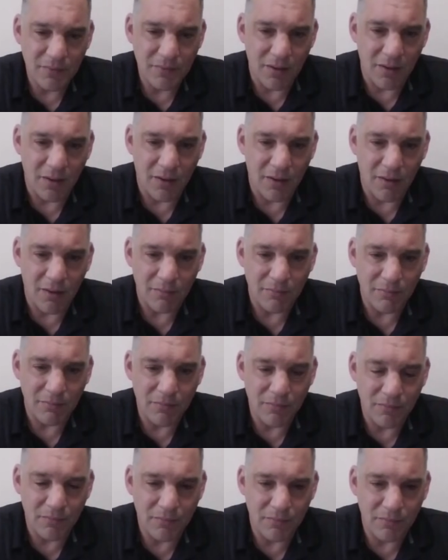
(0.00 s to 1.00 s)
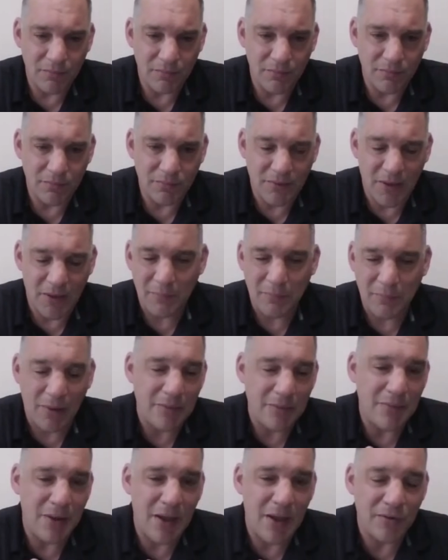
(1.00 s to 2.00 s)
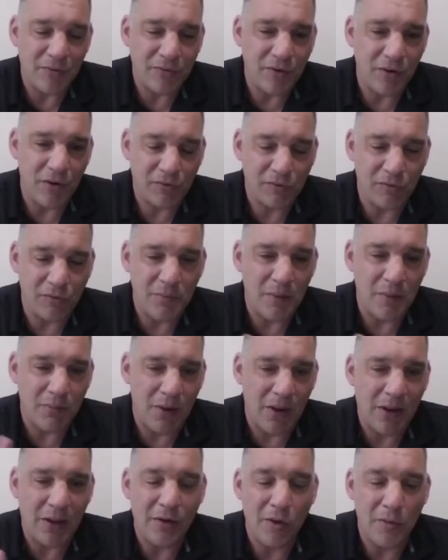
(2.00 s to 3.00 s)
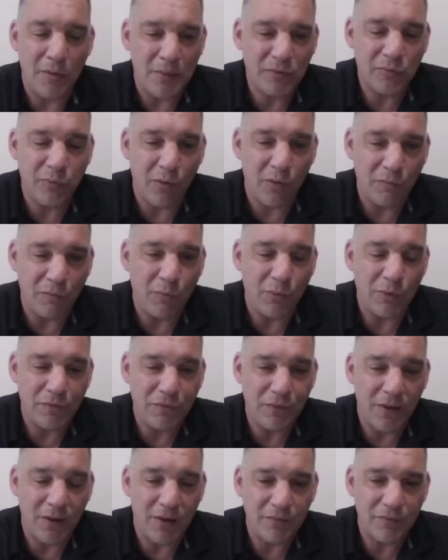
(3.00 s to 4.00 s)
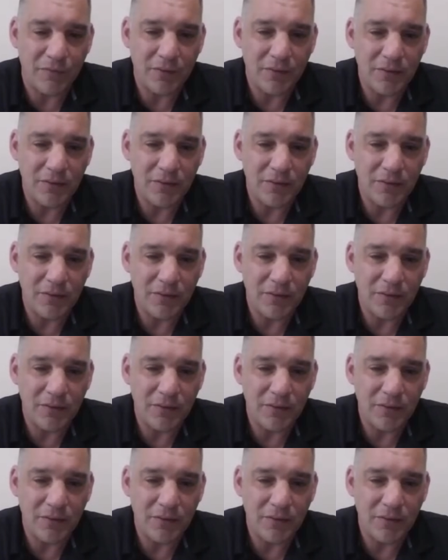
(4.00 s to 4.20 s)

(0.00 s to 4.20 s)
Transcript: Timeline matters here. So remember, I got home at 12:45.